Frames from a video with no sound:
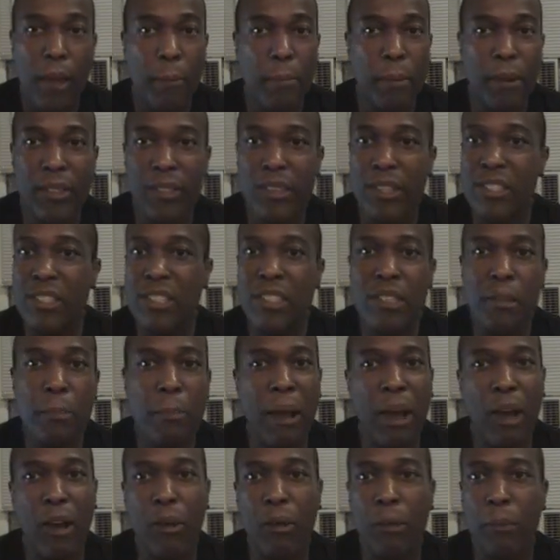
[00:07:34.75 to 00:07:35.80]
But this is
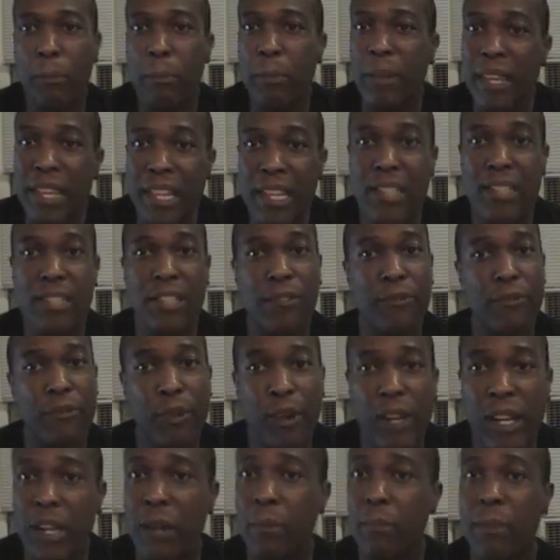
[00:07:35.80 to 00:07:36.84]
about peace and
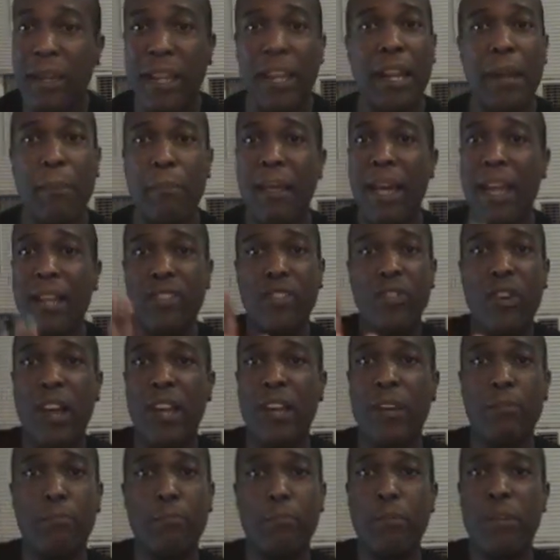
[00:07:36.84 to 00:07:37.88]
freedom, man. I'm not
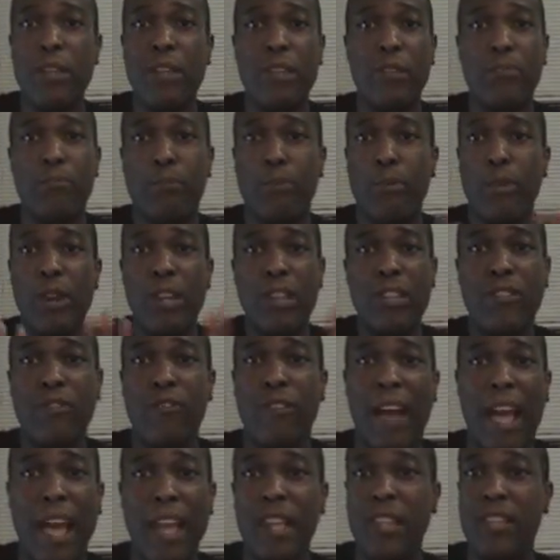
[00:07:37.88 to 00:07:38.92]
trying to preach
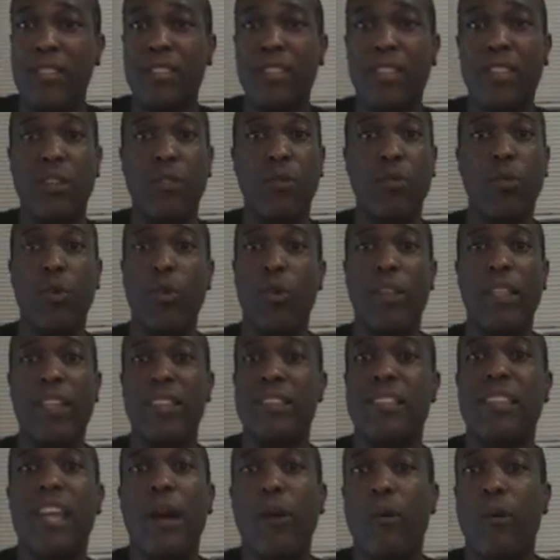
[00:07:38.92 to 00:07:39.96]
violence and war.
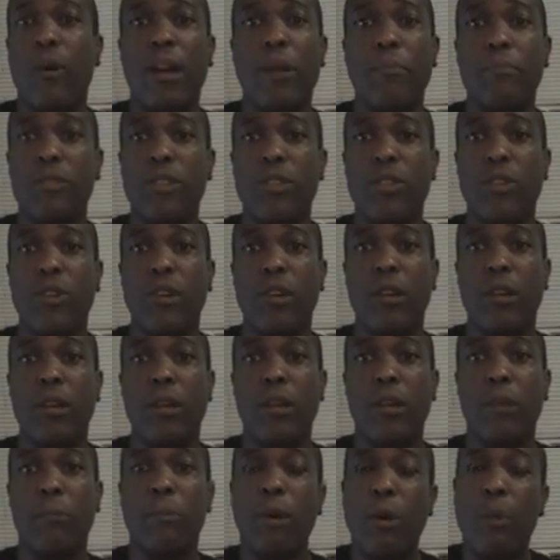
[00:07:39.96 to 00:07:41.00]
That's not what I'm doing.
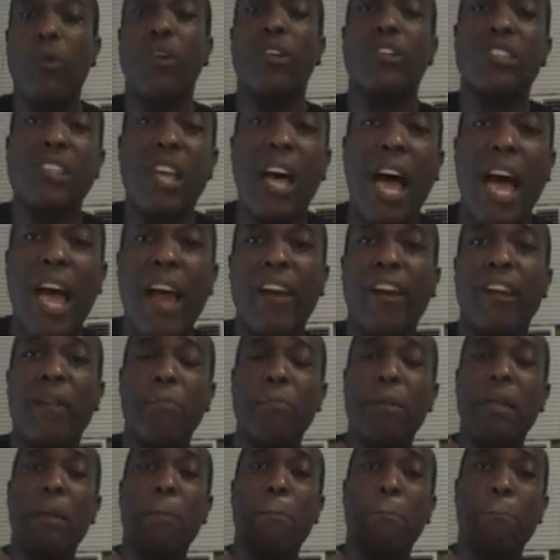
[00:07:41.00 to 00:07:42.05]
But we're tired
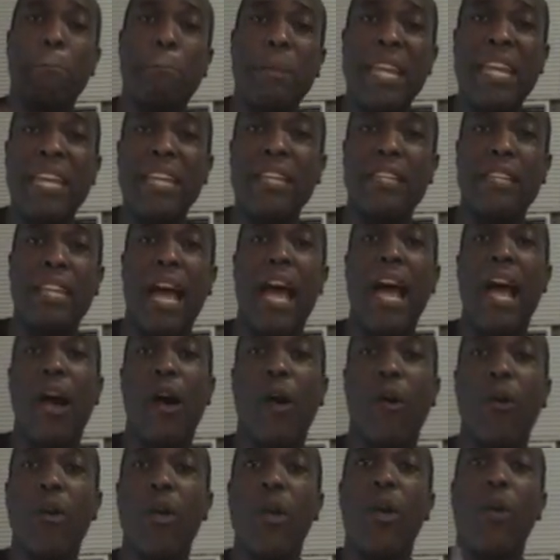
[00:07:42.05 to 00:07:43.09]
of being beat
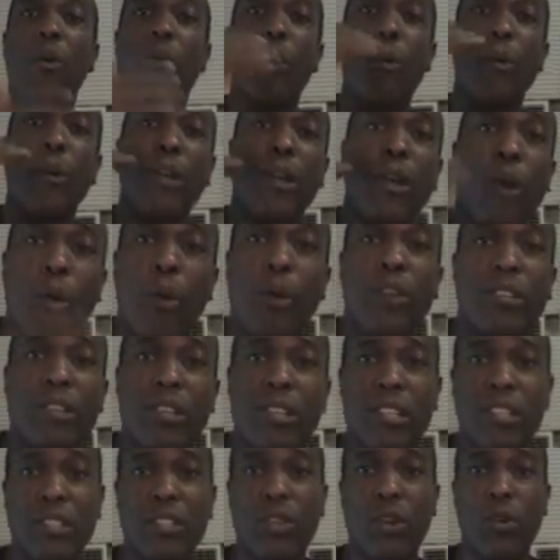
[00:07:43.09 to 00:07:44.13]
down when we go
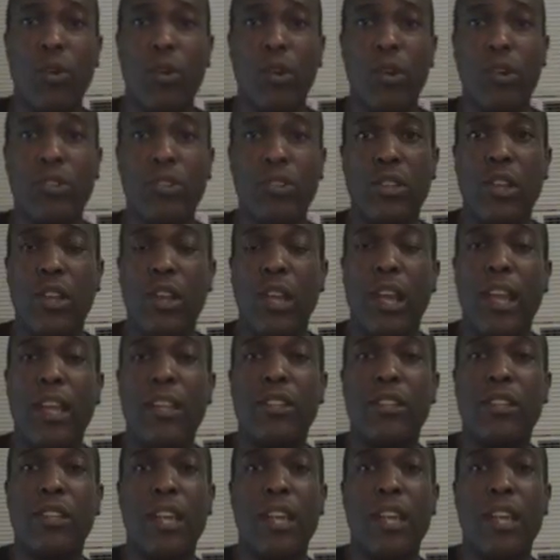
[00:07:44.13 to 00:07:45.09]
into these courts and